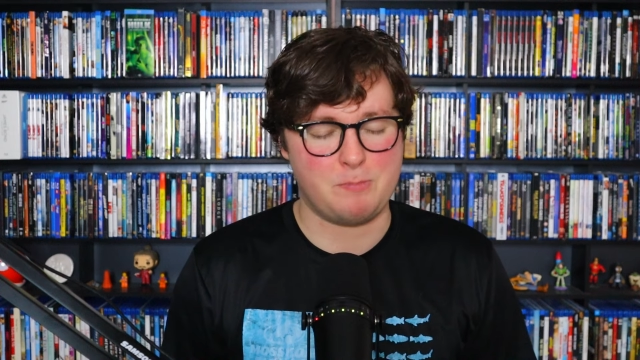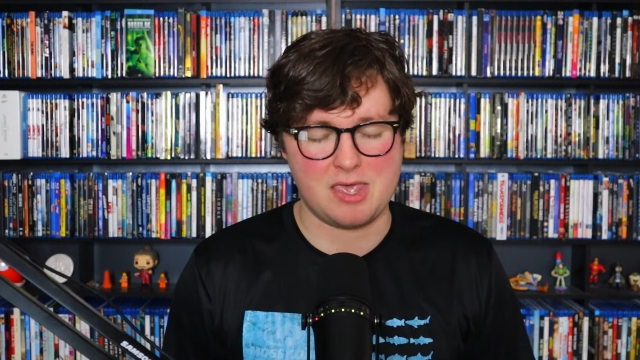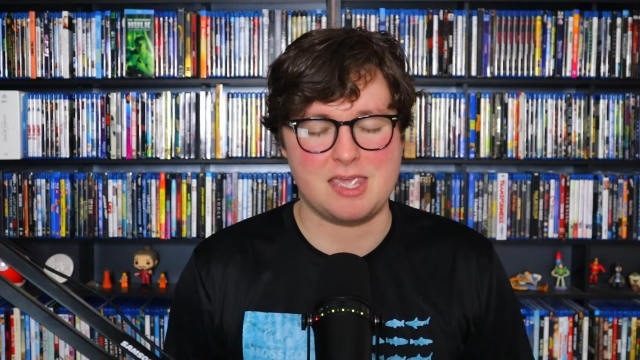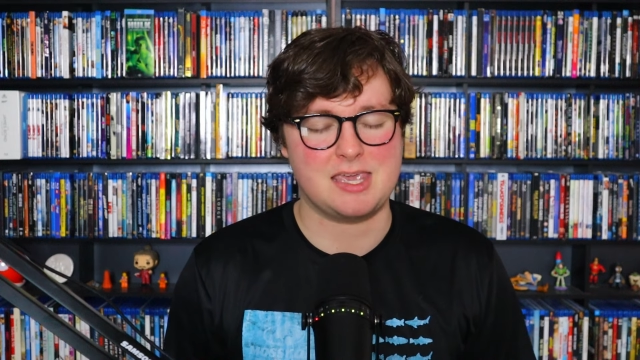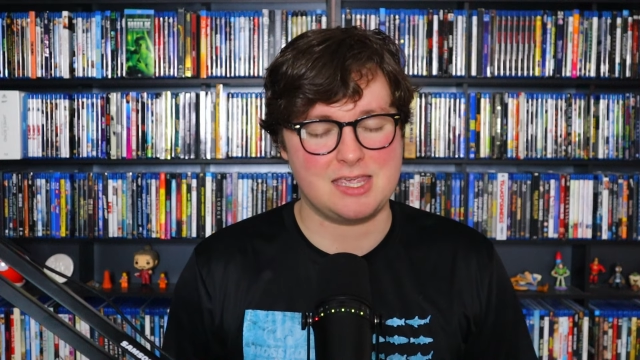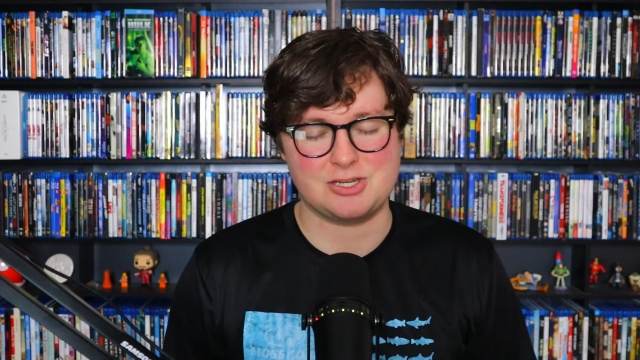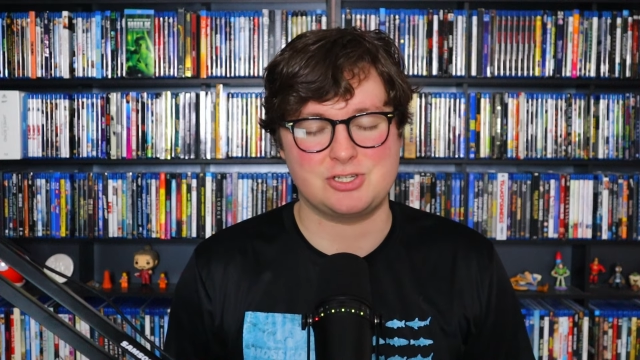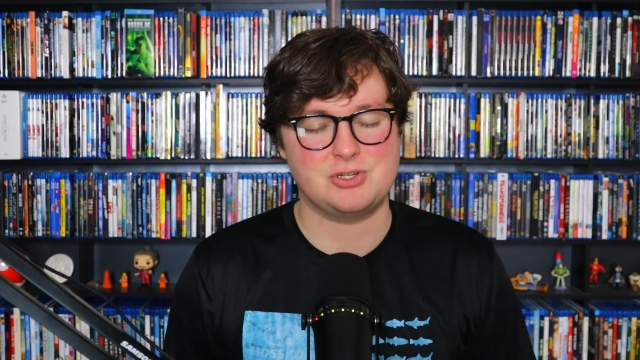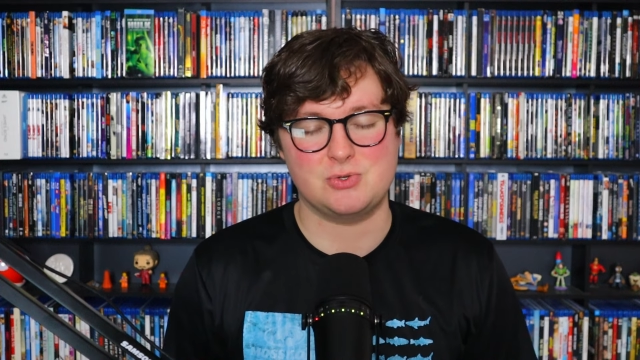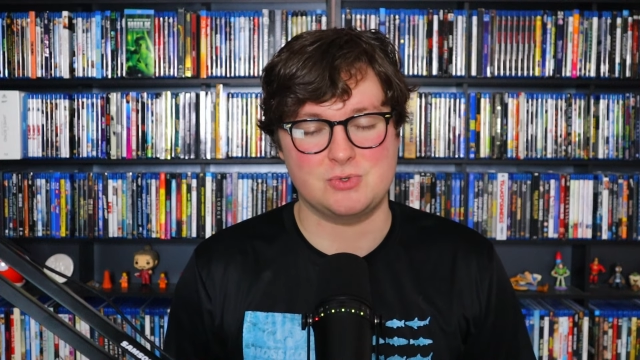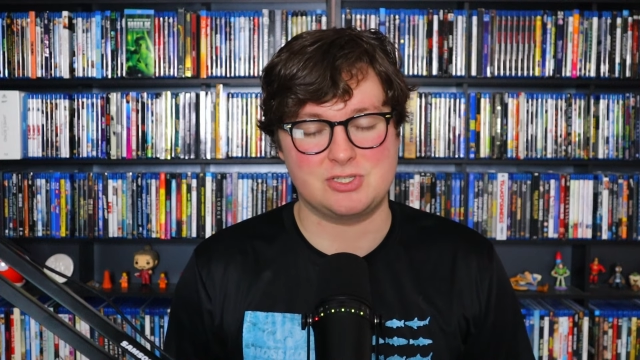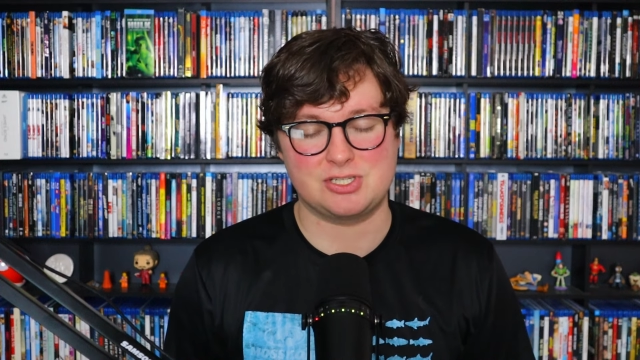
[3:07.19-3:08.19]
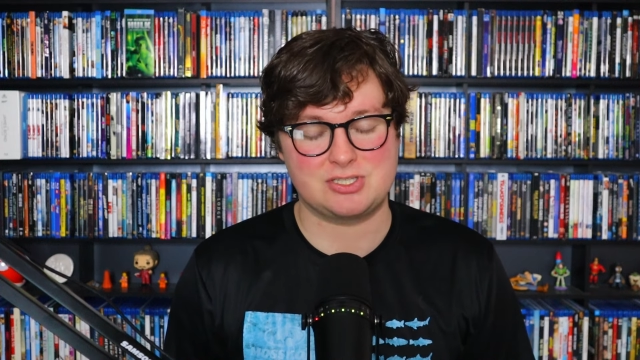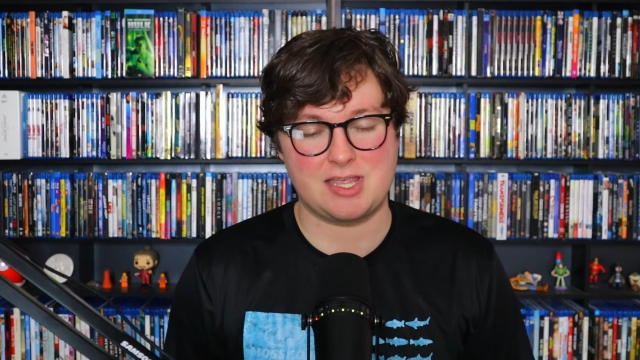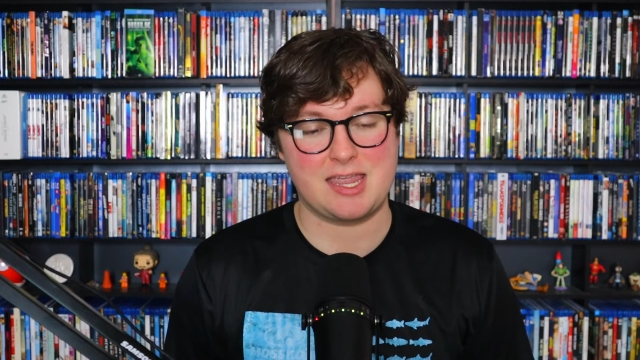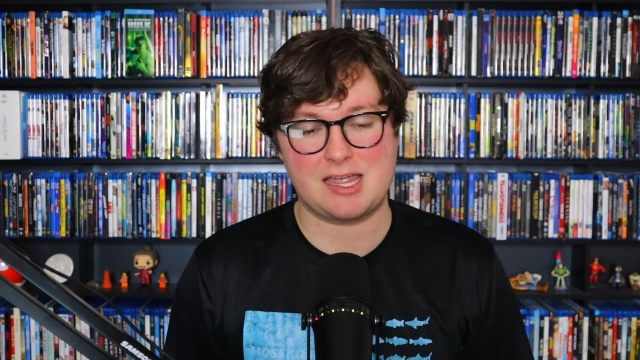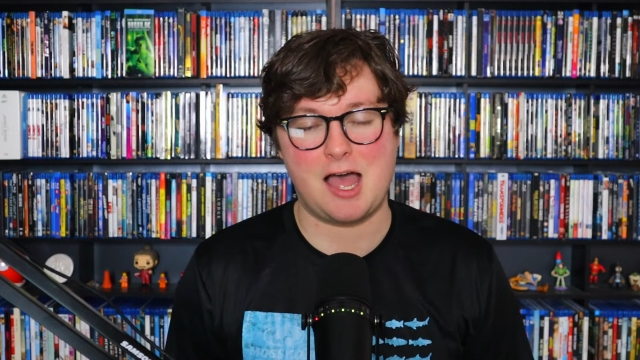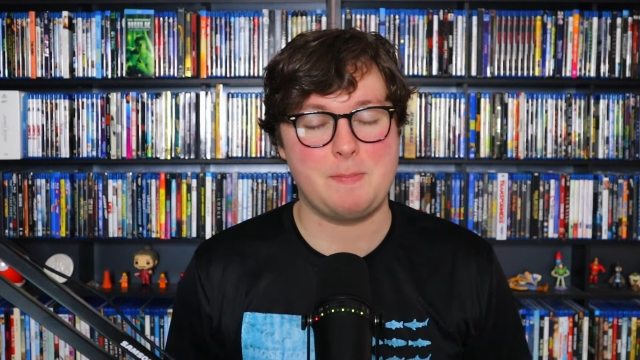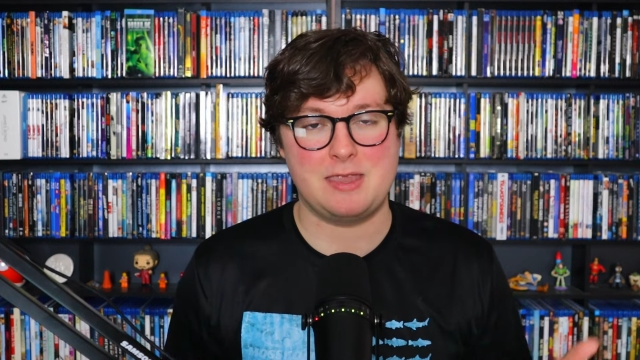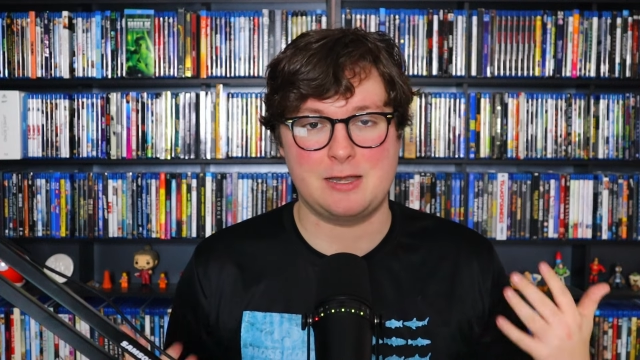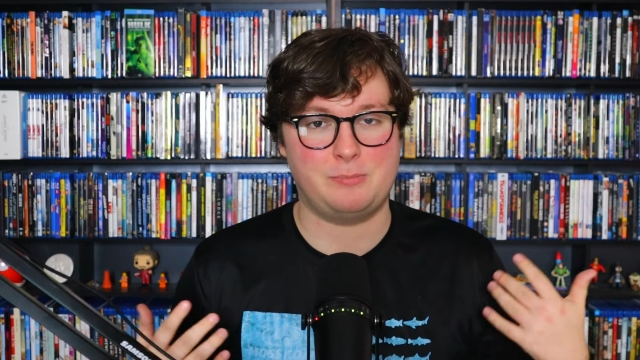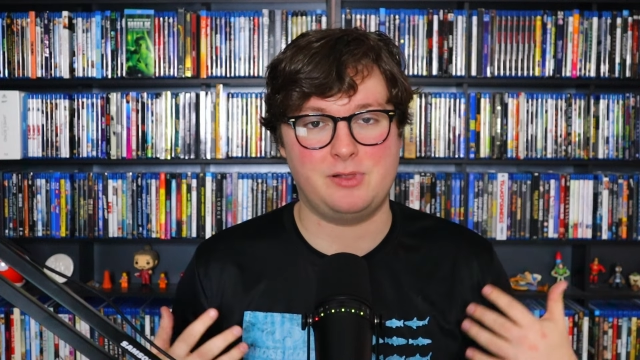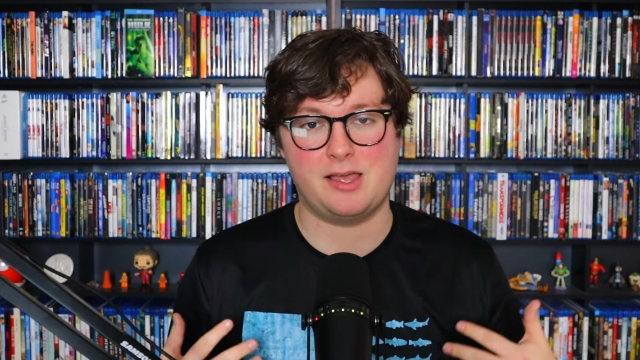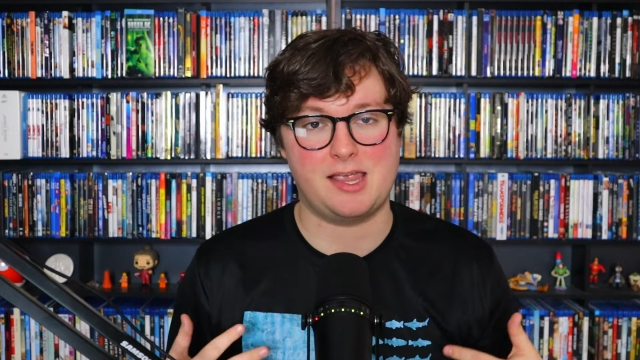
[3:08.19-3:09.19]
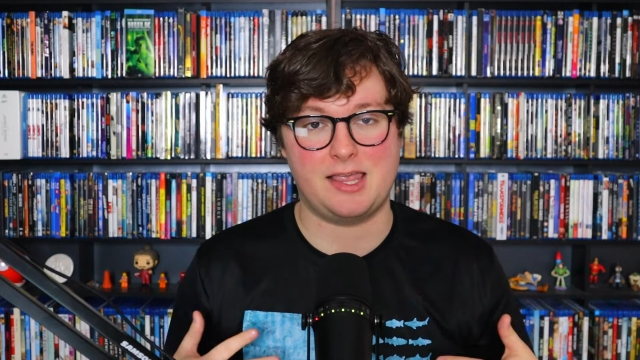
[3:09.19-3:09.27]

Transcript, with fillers: big issues just, like, come into play.